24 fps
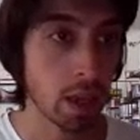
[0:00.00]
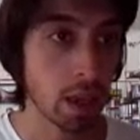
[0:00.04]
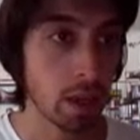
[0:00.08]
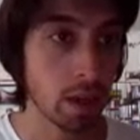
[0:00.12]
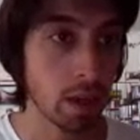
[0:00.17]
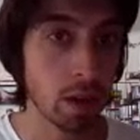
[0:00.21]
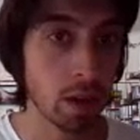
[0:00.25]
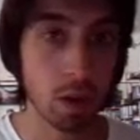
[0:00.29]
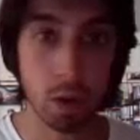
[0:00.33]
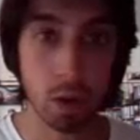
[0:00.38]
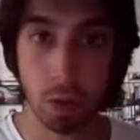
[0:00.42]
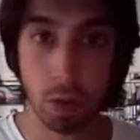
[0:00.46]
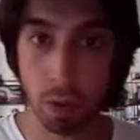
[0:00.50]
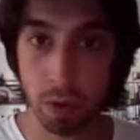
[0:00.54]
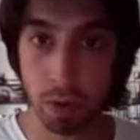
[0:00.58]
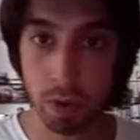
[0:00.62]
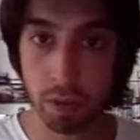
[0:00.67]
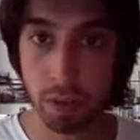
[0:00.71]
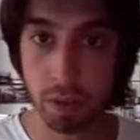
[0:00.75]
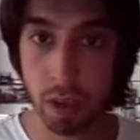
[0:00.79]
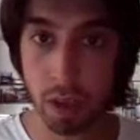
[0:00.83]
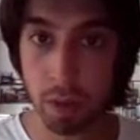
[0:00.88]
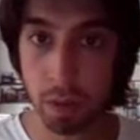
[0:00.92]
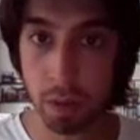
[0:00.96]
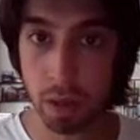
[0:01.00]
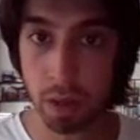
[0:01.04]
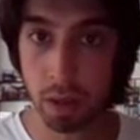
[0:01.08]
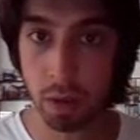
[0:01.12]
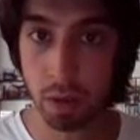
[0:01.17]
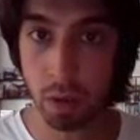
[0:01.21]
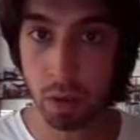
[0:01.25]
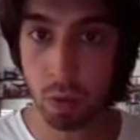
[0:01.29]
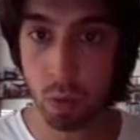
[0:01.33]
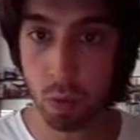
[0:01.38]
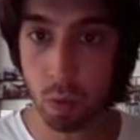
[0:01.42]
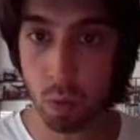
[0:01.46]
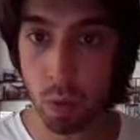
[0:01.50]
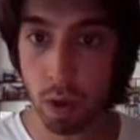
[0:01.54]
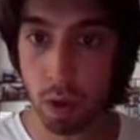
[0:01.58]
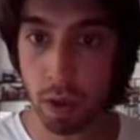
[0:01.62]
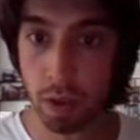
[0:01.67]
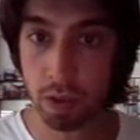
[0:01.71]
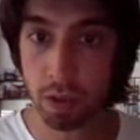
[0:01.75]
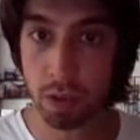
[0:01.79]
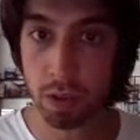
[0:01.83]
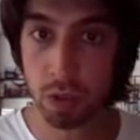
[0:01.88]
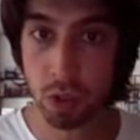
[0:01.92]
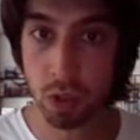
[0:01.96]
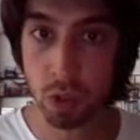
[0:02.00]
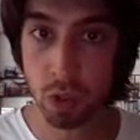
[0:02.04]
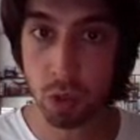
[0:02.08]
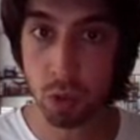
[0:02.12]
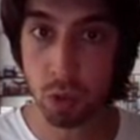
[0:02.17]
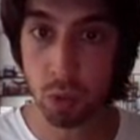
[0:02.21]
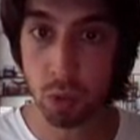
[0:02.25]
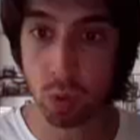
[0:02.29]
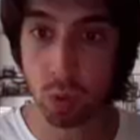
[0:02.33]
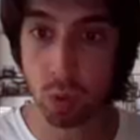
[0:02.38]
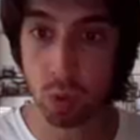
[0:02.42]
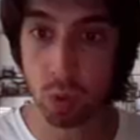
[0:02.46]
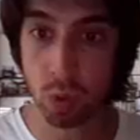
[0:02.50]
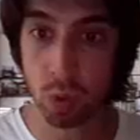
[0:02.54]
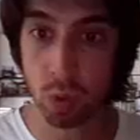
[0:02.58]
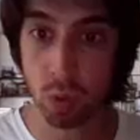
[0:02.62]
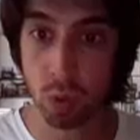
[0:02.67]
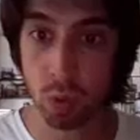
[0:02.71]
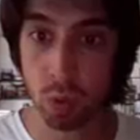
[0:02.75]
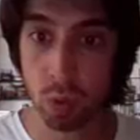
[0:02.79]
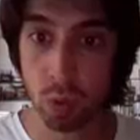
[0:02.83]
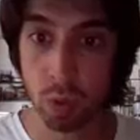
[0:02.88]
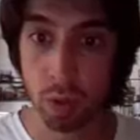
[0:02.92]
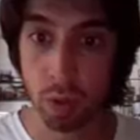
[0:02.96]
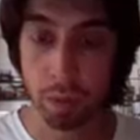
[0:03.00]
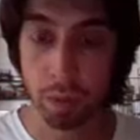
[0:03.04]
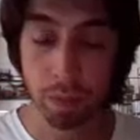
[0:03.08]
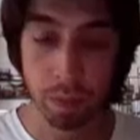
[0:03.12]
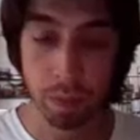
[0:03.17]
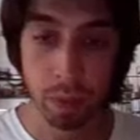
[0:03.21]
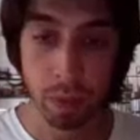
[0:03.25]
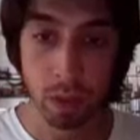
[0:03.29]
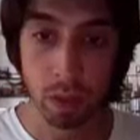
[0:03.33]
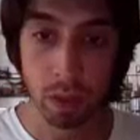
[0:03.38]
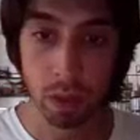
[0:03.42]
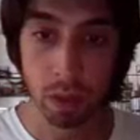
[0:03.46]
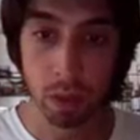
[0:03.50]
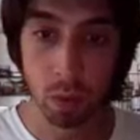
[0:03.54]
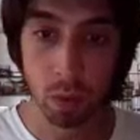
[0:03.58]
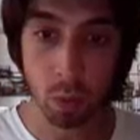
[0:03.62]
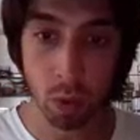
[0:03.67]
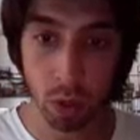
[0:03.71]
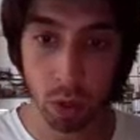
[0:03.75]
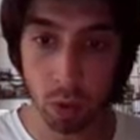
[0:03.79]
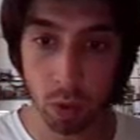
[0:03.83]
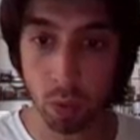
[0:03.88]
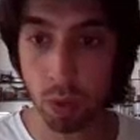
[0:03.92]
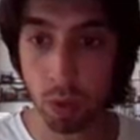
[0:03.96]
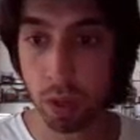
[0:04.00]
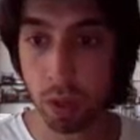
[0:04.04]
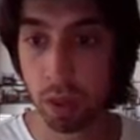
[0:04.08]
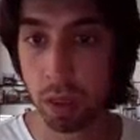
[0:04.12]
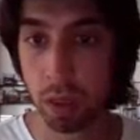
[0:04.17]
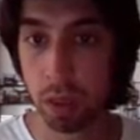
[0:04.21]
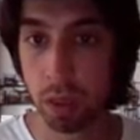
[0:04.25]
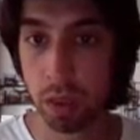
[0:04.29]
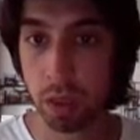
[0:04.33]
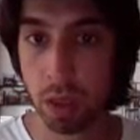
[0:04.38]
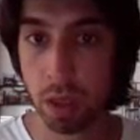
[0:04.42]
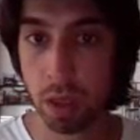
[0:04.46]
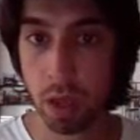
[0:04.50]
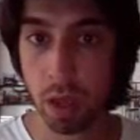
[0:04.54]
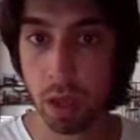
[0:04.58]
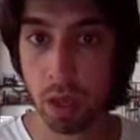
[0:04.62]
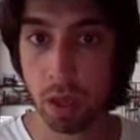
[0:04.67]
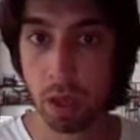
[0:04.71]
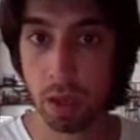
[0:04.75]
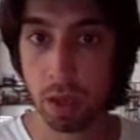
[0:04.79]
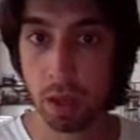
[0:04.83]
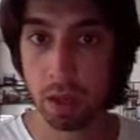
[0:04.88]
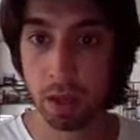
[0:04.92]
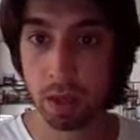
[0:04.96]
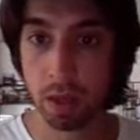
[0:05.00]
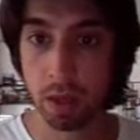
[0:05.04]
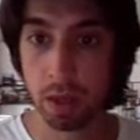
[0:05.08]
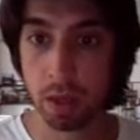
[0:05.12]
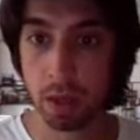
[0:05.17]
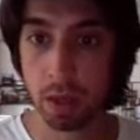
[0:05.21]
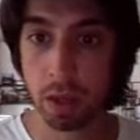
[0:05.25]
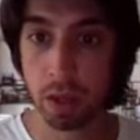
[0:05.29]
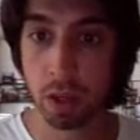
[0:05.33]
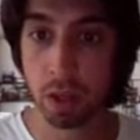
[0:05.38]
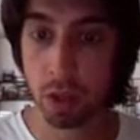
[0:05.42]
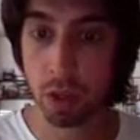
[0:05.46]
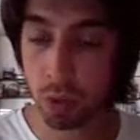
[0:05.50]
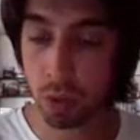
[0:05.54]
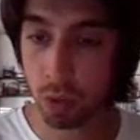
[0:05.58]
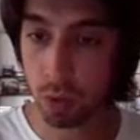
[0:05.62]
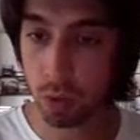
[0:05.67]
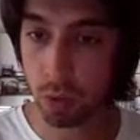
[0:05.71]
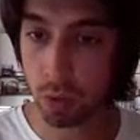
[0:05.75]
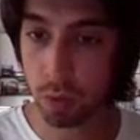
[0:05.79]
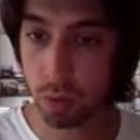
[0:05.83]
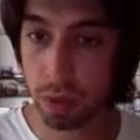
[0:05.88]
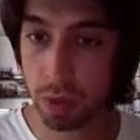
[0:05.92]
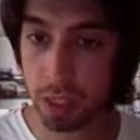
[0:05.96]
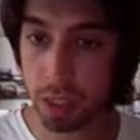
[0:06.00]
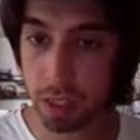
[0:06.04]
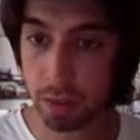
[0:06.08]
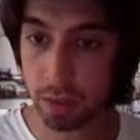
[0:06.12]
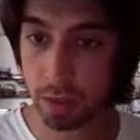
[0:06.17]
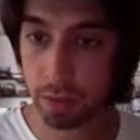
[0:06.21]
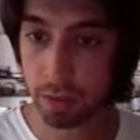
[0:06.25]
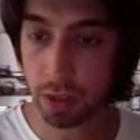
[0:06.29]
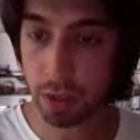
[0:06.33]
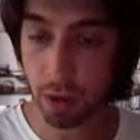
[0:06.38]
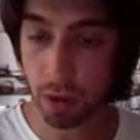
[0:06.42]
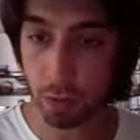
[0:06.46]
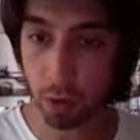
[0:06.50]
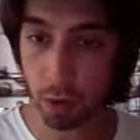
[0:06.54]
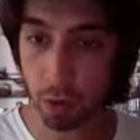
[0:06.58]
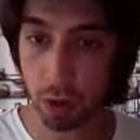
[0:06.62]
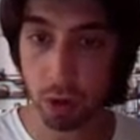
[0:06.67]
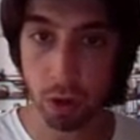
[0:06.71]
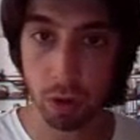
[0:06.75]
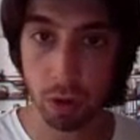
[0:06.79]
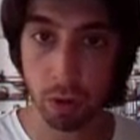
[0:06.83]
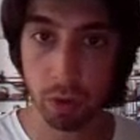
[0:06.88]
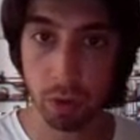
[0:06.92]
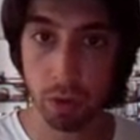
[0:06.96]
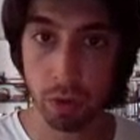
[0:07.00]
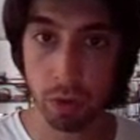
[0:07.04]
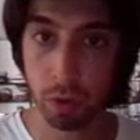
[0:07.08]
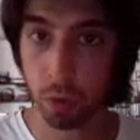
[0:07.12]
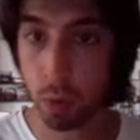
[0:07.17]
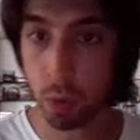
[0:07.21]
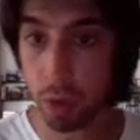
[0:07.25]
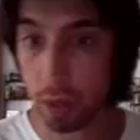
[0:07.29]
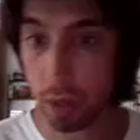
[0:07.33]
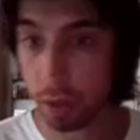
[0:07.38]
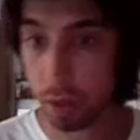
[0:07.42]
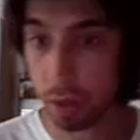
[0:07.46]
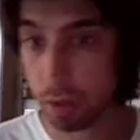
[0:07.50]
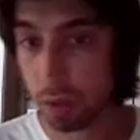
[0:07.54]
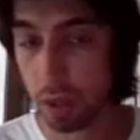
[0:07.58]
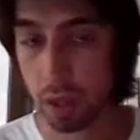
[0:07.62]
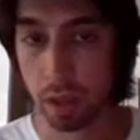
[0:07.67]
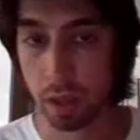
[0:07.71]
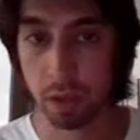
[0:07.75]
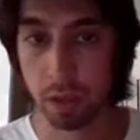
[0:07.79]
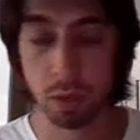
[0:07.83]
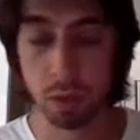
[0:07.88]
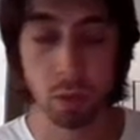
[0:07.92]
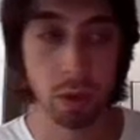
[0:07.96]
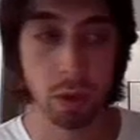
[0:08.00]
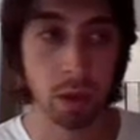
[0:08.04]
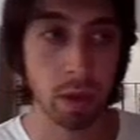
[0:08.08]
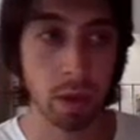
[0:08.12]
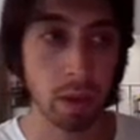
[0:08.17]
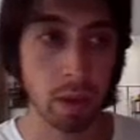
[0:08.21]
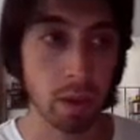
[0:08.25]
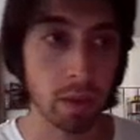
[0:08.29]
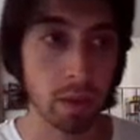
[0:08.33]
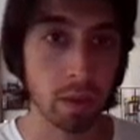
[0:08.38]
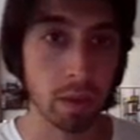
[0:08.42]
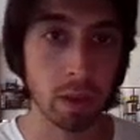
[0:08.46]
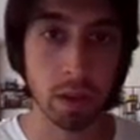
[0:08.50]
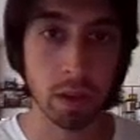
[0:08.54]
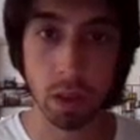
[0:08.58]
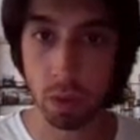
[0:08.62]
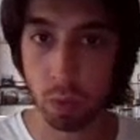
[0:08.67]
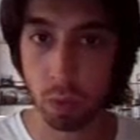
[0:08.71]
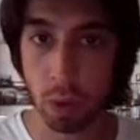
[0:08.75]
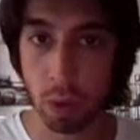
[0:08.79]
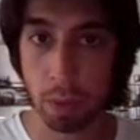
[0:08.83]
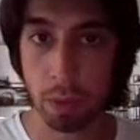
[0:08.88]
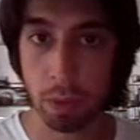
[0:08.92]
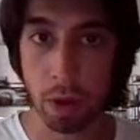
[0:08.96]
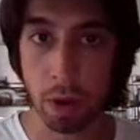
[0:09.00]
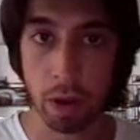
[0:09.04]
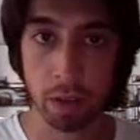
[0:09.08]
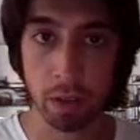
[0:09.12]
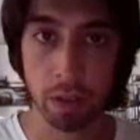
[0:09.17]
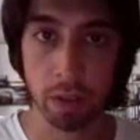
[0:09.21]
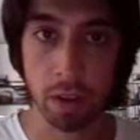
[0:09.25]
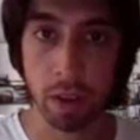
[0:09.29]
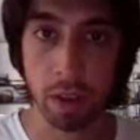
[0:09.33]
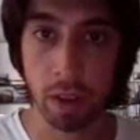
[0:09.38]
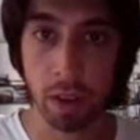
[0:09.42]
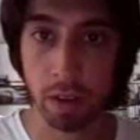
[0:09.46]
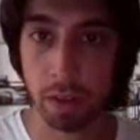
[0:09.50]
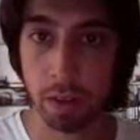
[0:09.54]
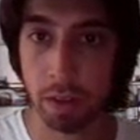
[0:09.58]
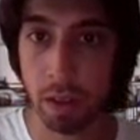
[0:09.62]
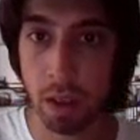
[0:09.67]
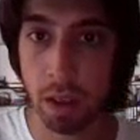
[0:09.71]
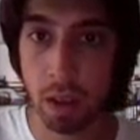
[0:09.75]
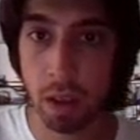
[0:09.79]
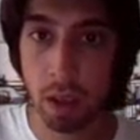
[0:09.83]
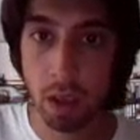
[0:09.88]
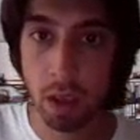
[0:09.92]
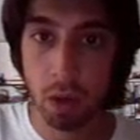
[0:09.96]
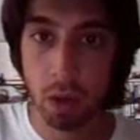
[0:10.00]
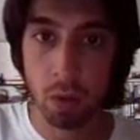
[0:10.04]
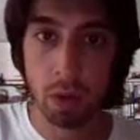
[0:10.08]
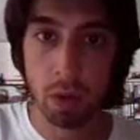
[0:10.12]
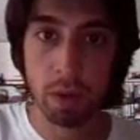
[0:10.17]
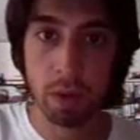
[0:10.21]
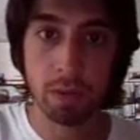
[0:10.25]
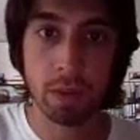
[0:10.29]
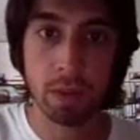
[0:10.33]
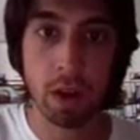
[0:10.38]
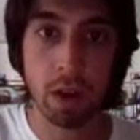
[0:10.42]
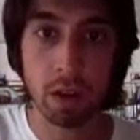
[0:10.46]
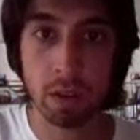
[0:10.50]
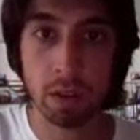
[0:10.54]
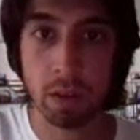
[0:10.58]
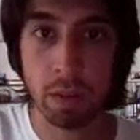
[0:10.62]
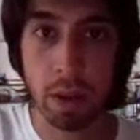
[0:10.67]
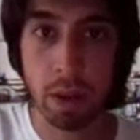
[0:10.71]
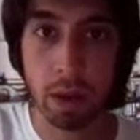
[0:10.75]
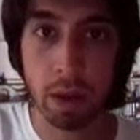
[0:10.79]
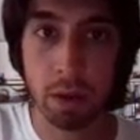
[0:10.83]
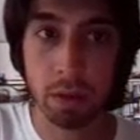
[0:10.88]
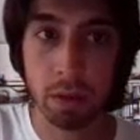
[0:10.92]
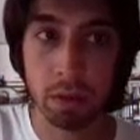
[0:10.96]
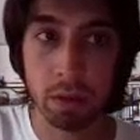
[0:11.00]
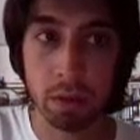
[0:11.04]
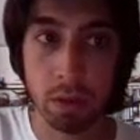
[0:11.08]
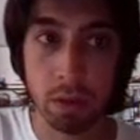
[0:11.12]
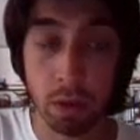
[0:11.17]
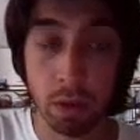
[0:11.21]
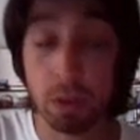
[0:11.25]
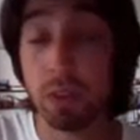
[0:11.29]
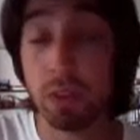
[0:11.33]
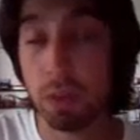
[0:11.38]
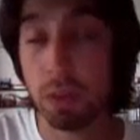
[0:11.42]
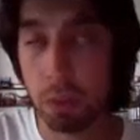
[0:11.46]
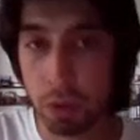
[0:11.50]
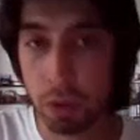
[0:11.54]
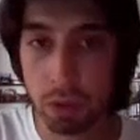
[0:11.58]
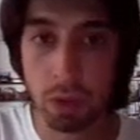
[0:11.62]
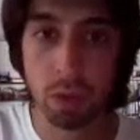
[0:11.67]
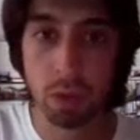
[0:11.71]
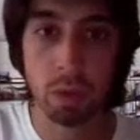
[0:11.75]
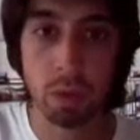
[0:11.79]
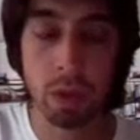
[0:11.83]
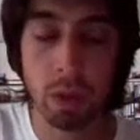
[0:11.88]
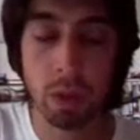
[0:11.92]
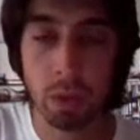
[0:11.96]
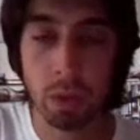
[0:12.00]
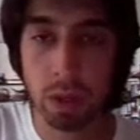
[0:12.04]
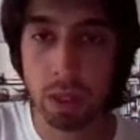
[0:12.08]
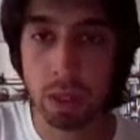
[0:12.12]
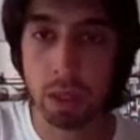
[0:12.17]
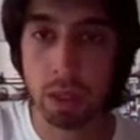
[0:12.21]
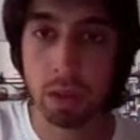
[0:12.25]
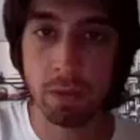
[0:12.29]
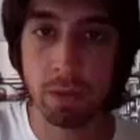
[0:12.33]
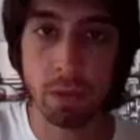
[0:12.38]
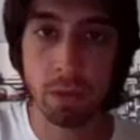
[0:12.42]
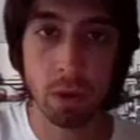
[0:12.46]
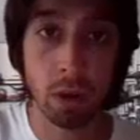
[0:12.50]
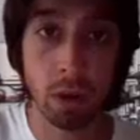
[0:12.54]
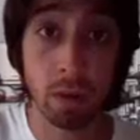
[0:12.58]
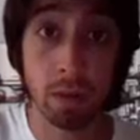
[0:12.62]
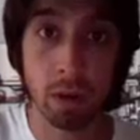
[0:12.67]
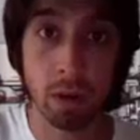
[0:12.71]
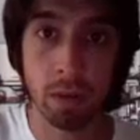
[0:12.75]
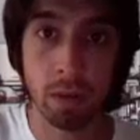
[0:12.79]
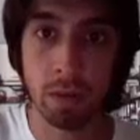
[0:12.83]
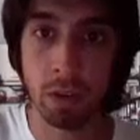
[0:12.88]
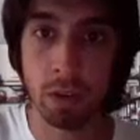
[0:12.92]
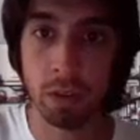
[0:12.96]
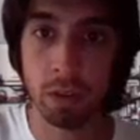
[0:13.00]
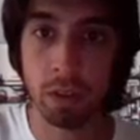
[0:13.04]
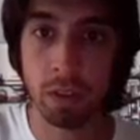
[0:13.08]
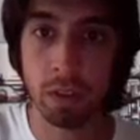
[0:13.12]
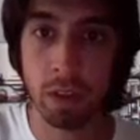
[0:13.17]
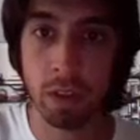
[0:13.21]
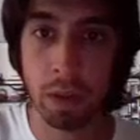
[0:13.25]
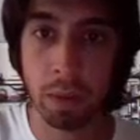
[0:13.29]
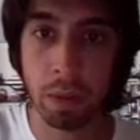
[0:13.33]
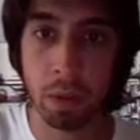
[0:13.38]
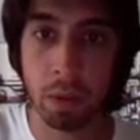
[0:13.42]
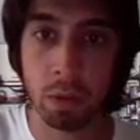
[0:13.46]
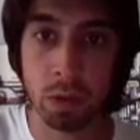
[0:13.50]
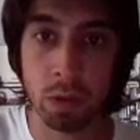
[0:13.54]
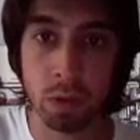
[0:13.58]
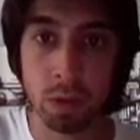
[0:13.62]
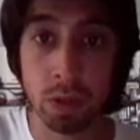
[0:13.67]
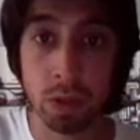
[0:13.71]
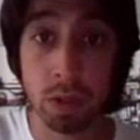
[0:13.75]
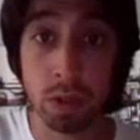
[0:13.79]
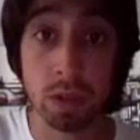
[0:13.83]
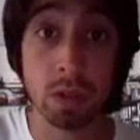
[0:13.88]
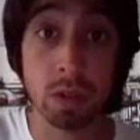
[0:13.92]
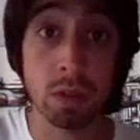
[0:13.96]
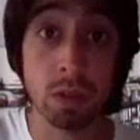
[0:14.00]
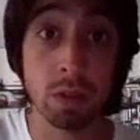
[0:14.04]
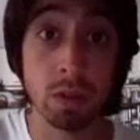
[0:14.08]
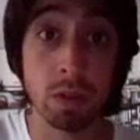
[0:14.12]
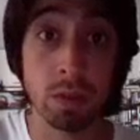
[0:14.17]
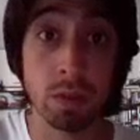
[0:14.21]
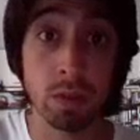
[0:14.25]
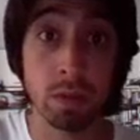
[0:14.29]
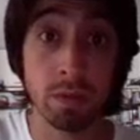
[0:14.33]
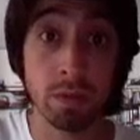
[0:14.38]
and our third assignment was to work with a GNU piece of software called SQUID. And SQUID is another web proxy, as we have talked about, or similar to the one that we did for our very first assignment, which was